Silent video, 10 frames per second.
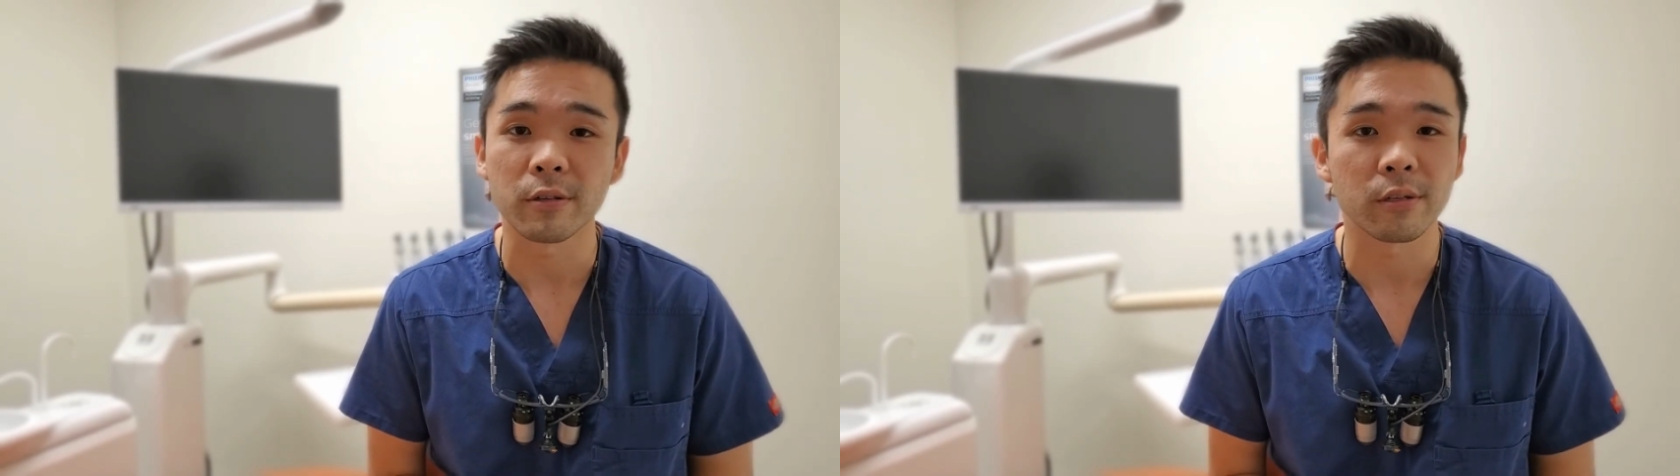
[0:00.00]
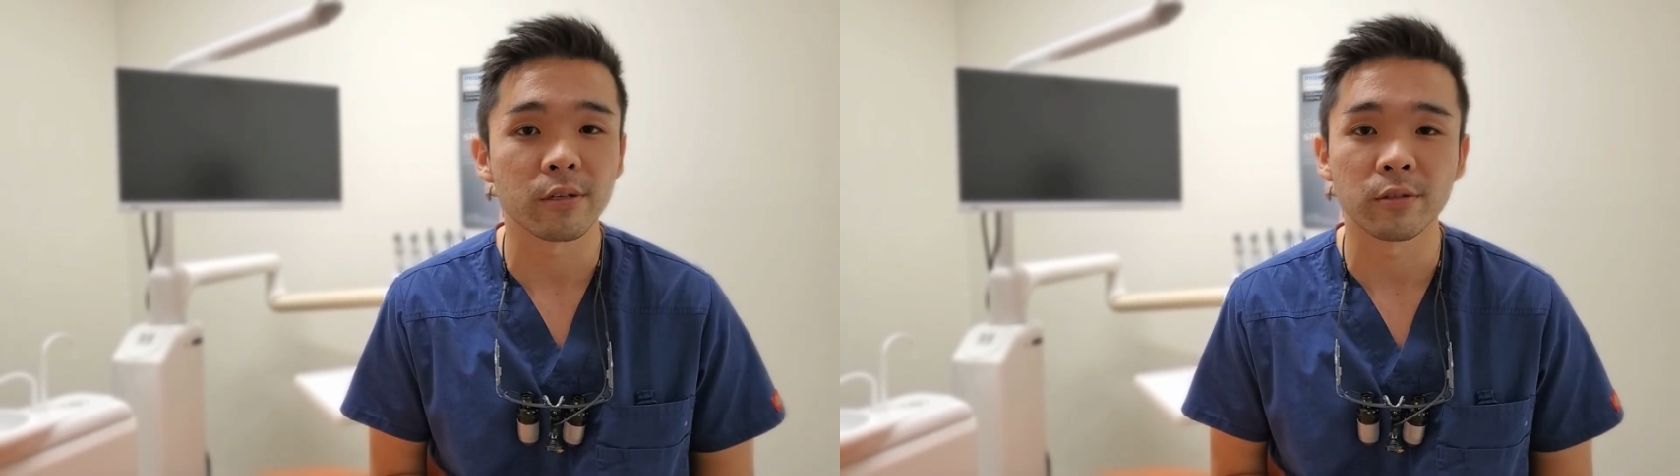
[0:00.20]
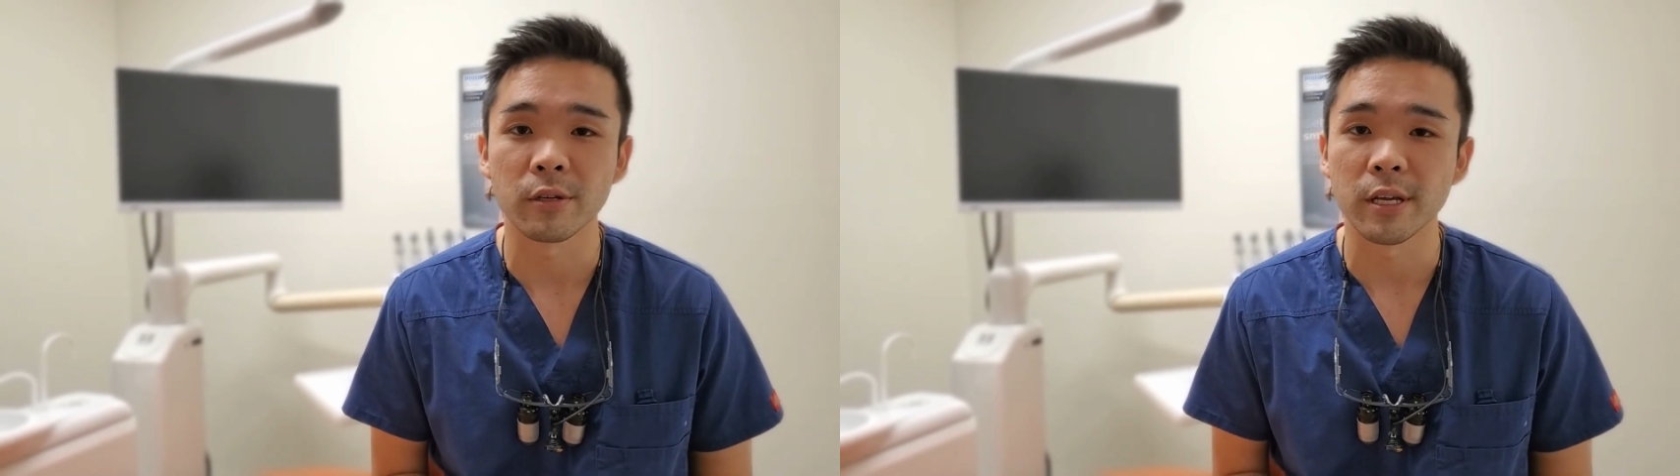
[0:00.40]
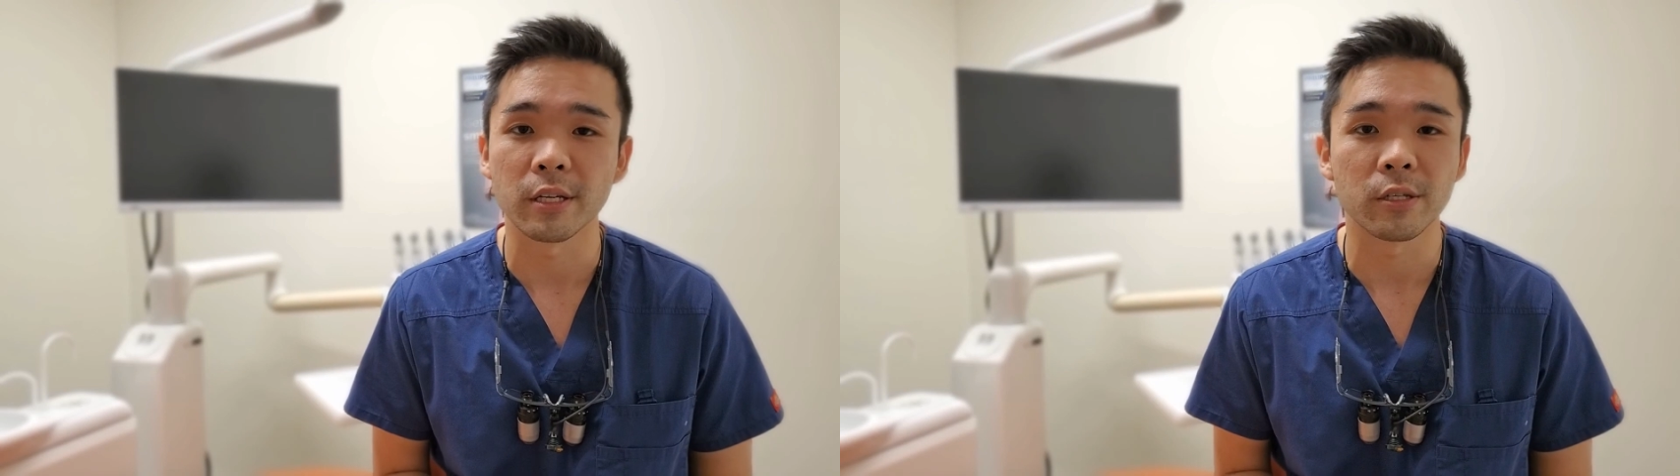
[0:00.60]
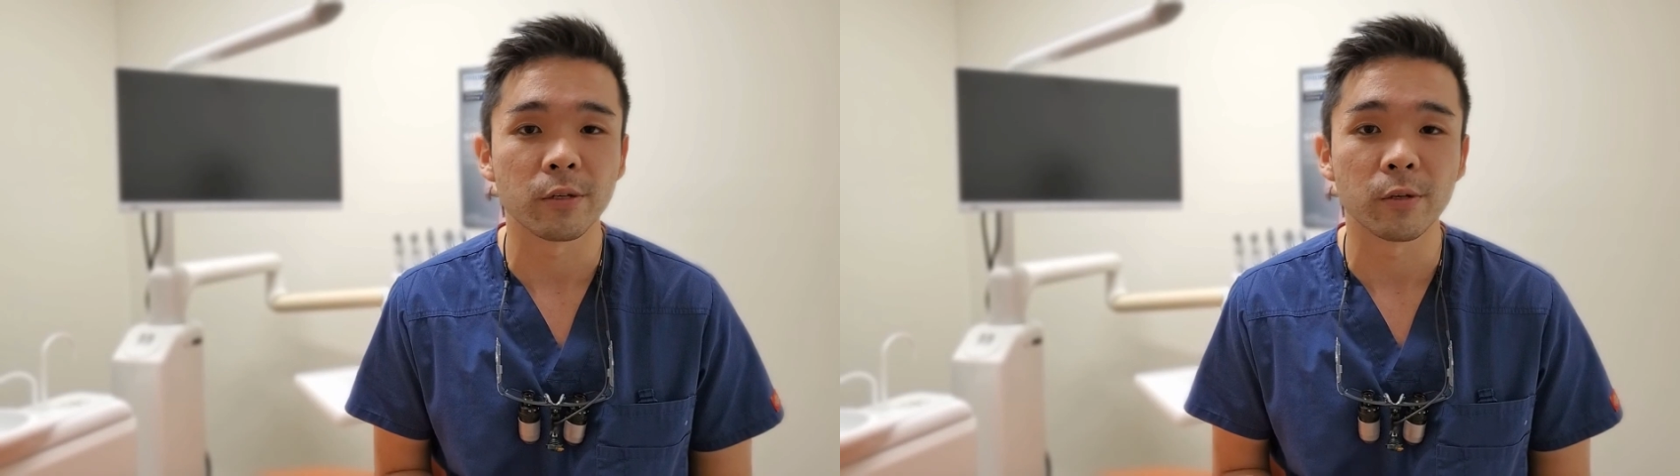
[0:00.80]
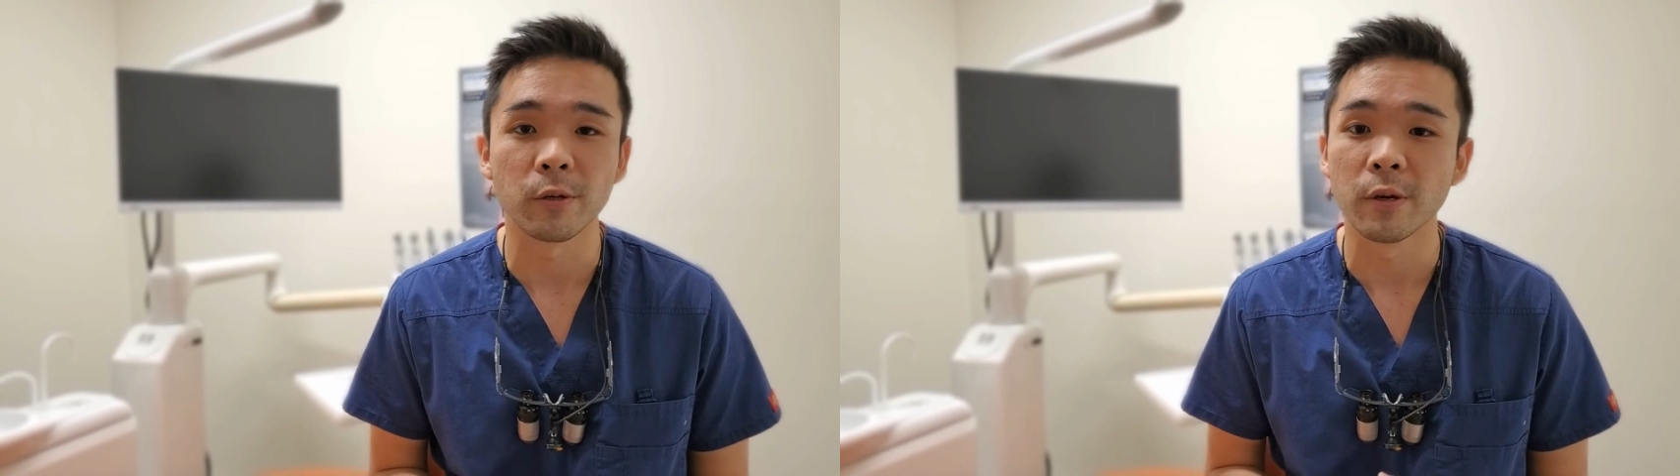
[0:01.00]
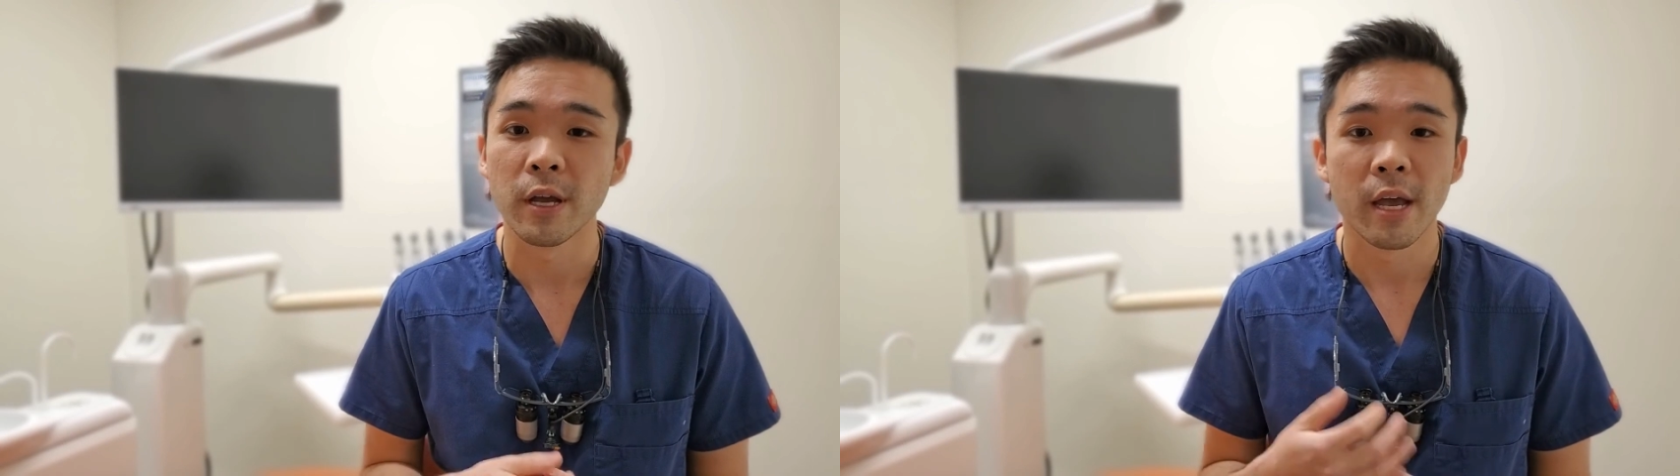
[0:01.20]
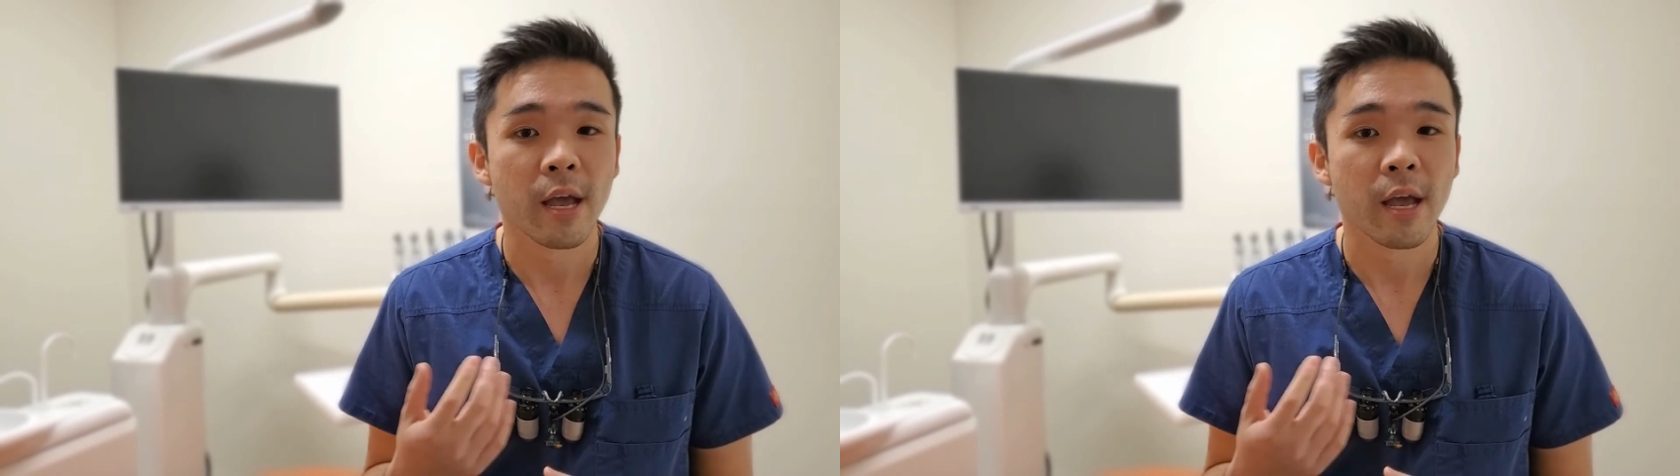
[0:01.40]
to get you